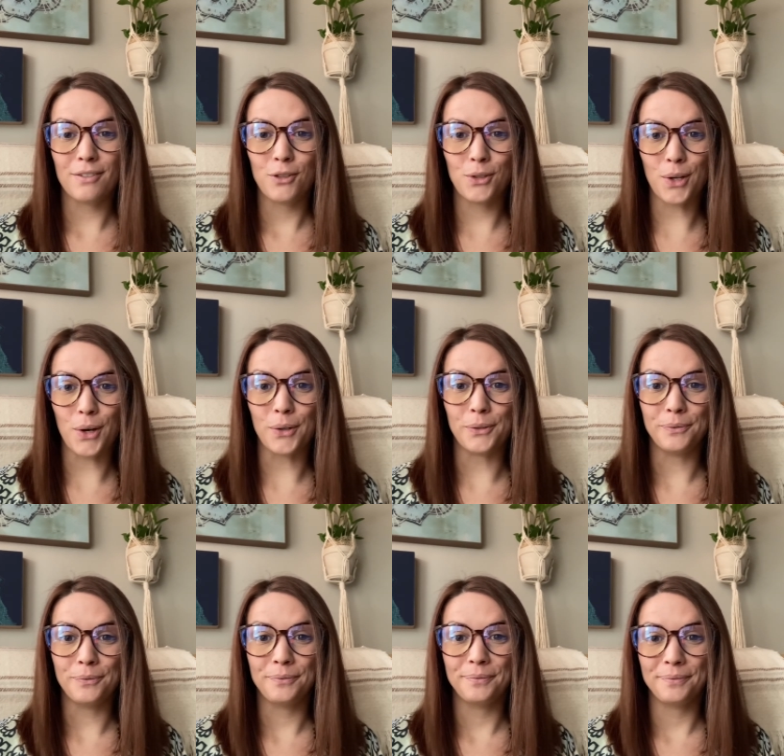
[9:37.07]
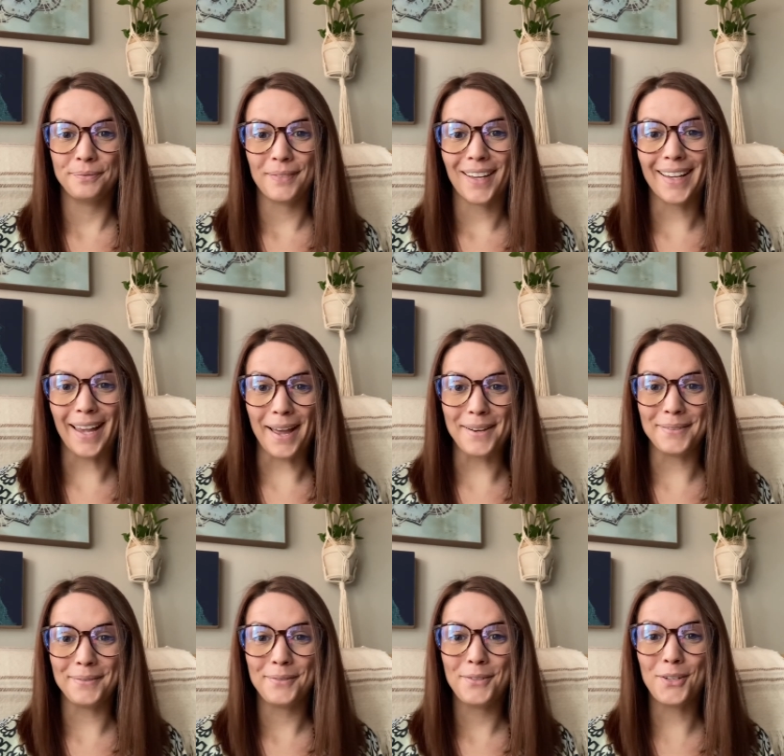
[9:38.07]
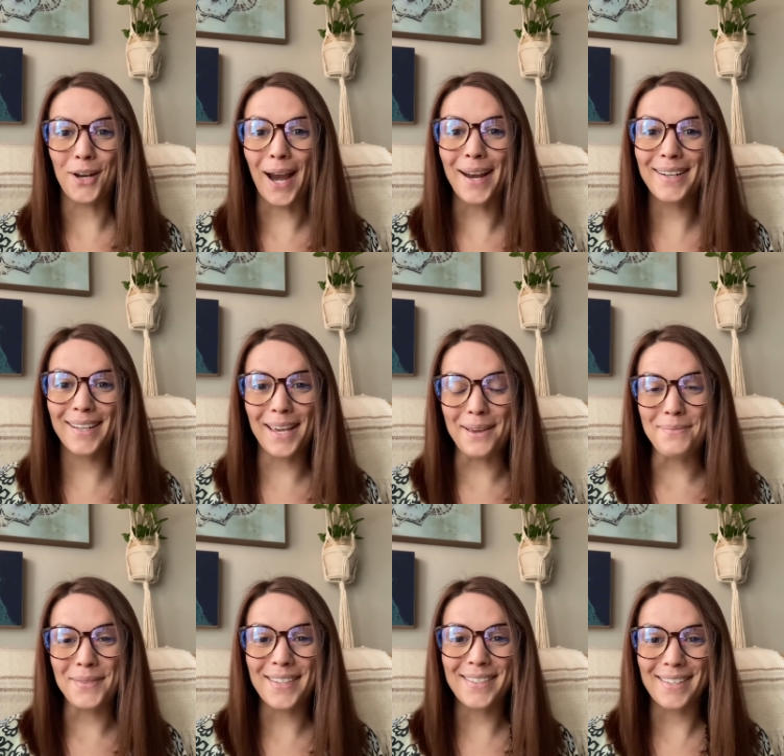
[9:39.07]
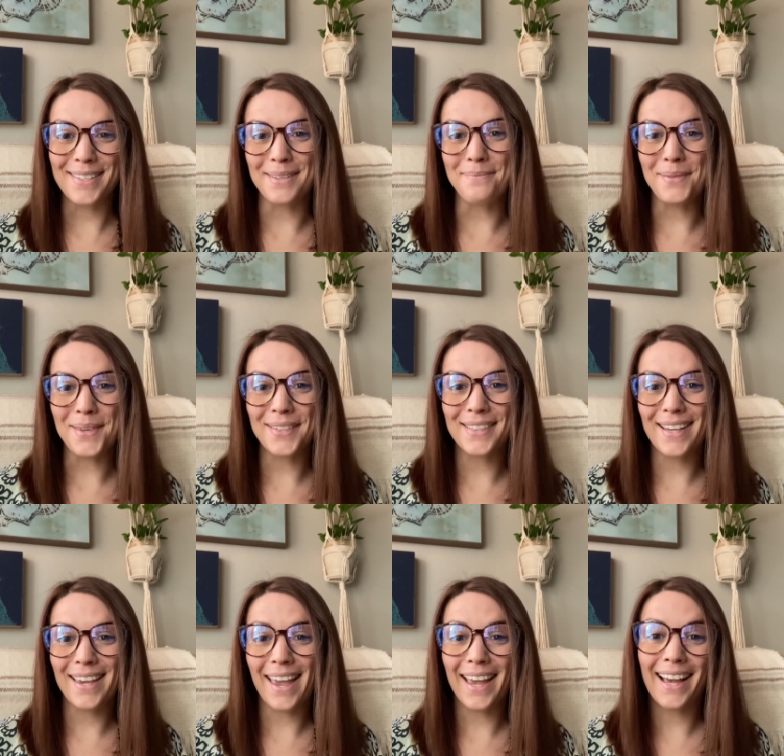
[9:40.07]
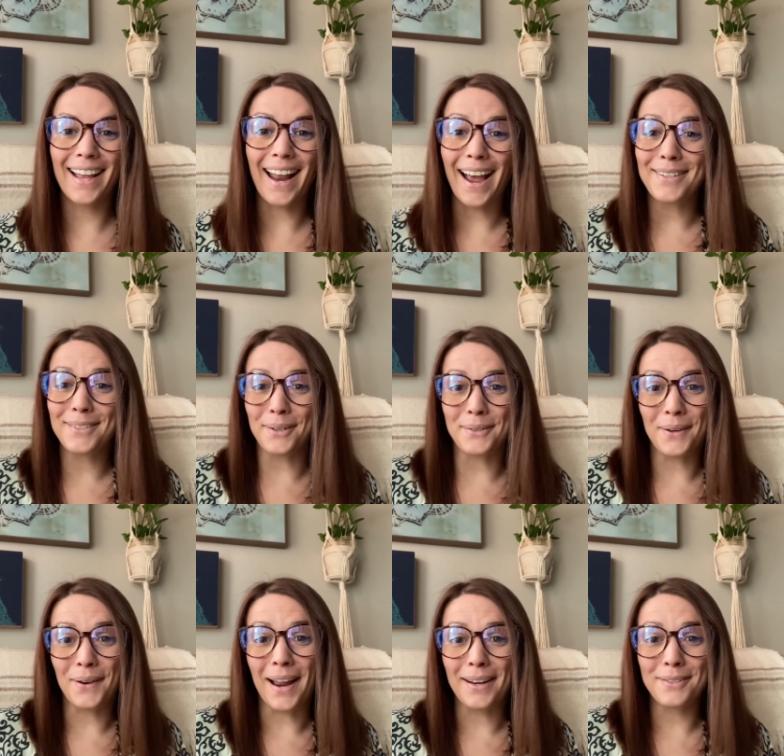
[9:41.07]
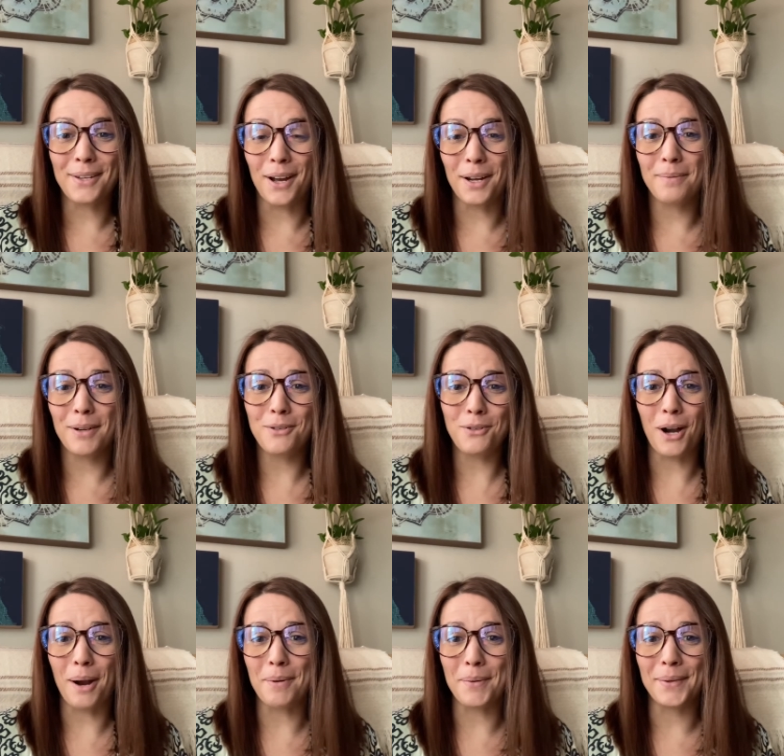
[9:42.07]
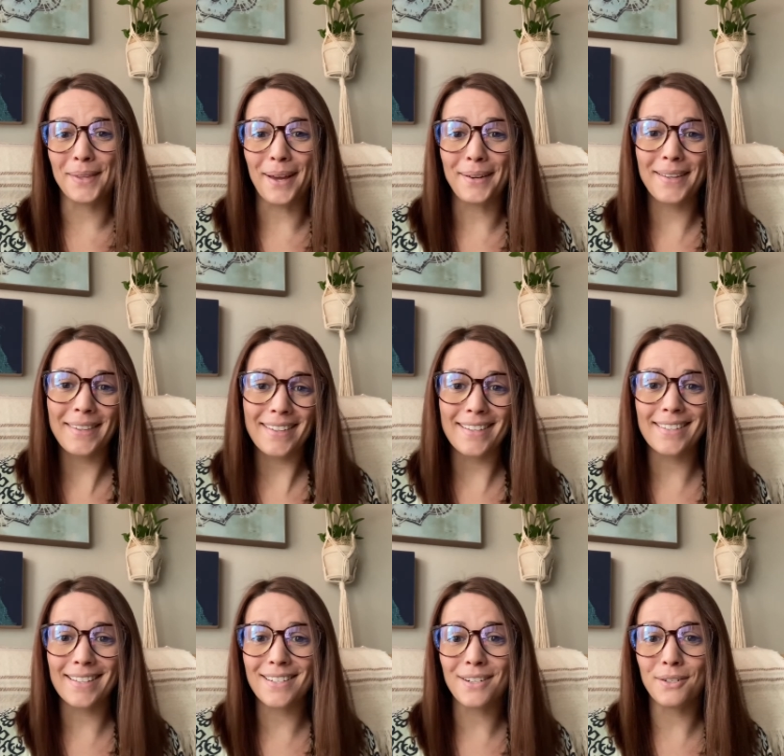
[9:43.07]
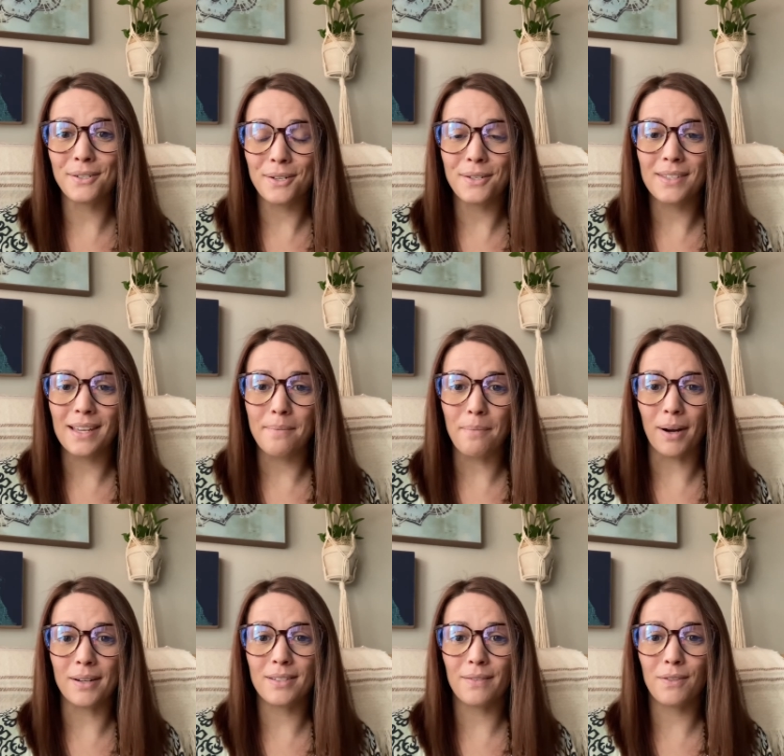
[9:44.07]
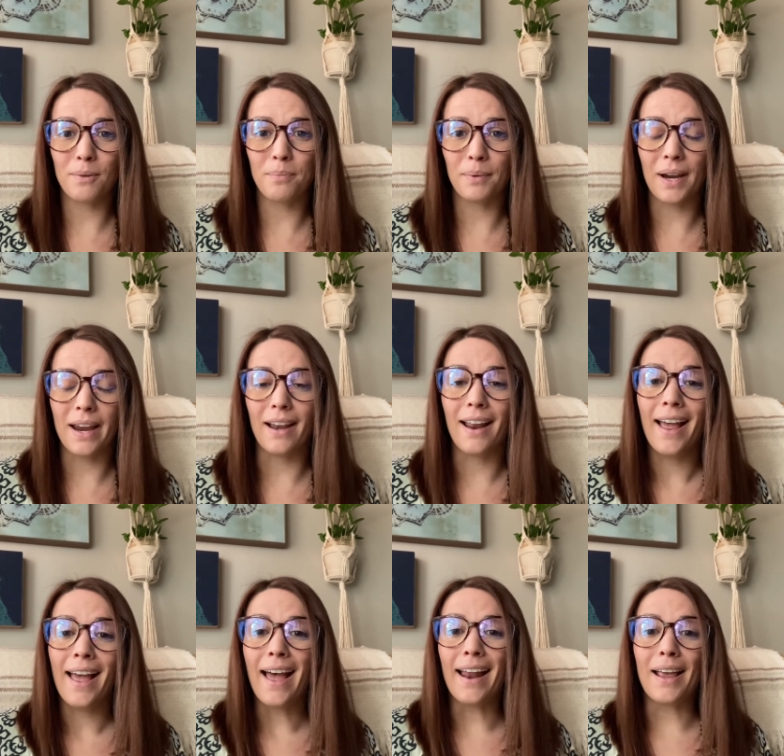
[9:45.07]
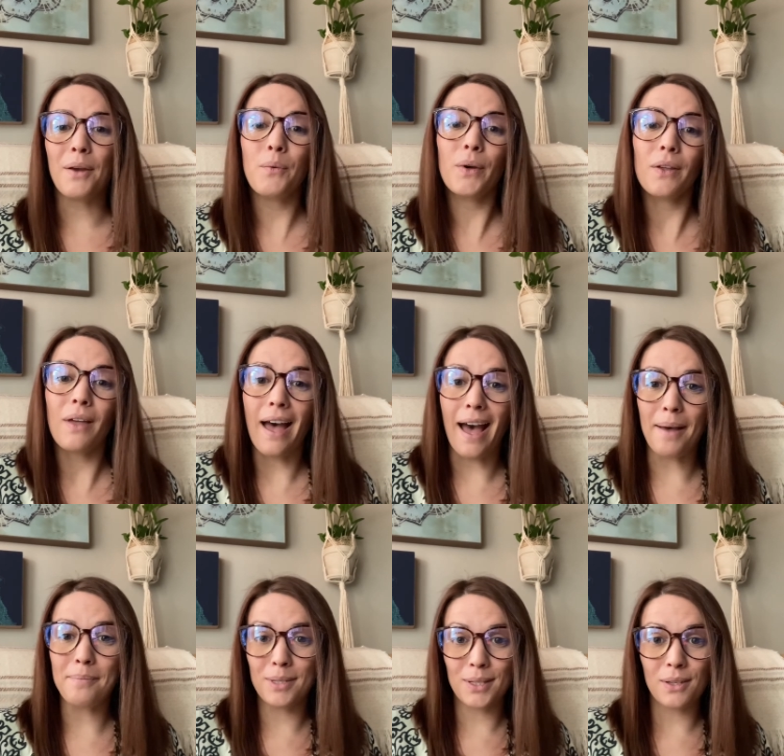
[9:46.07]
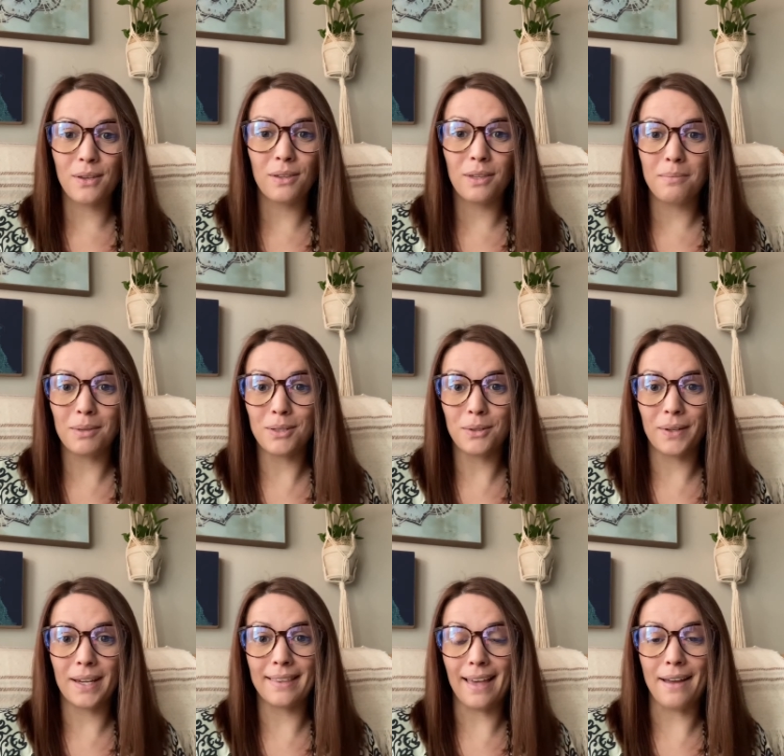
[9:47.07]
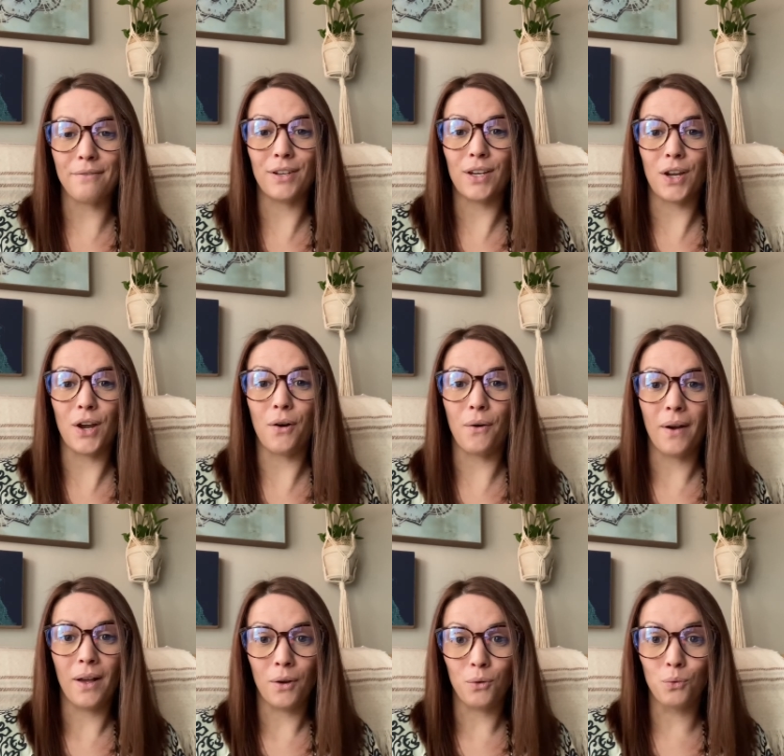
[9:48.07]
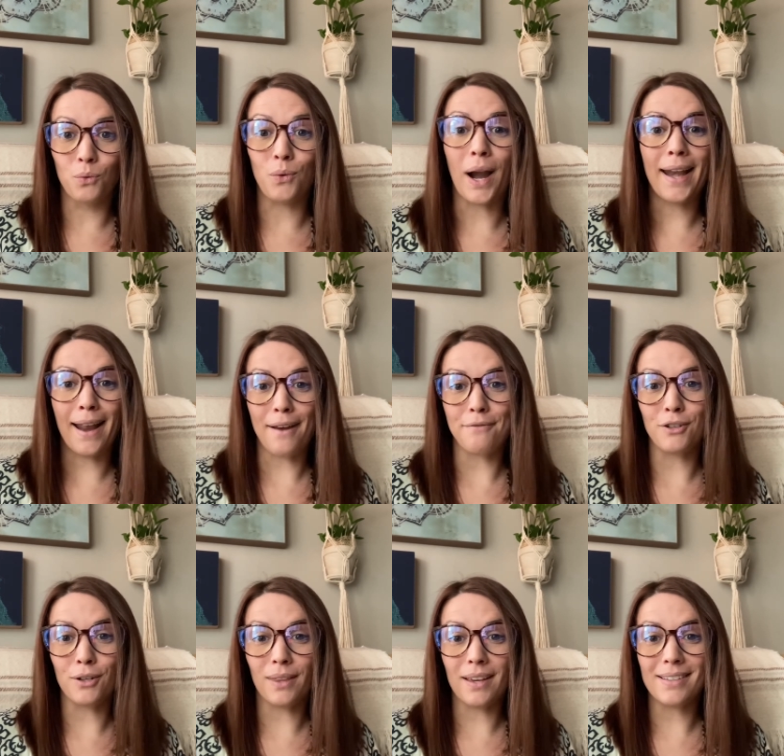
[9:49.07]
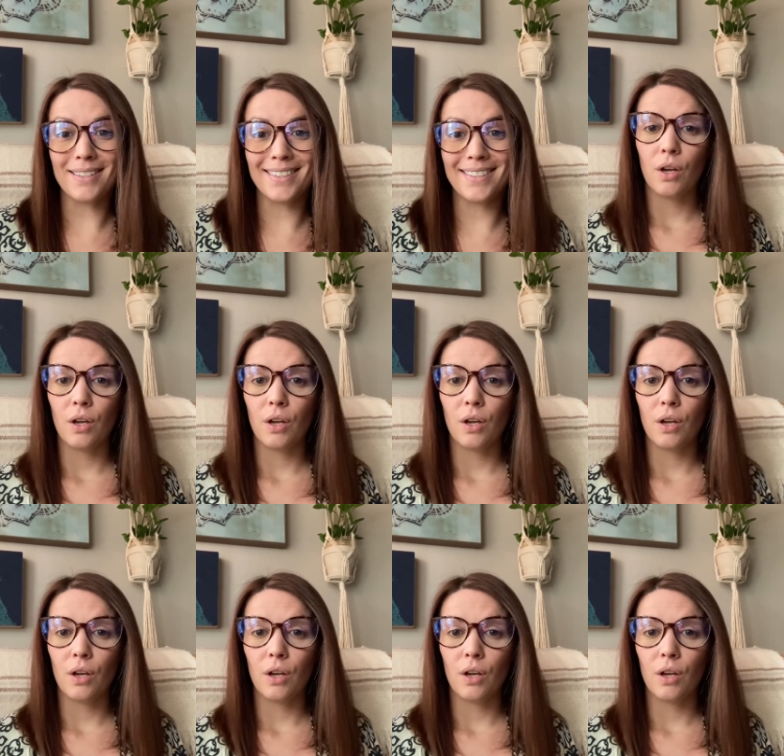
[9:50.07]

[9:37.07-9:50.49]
So again, trying to keep this as simple as I can. I don't know how to talk about trauma without at least introducing parts of the brain, and I will absolutely be doing that video right after this.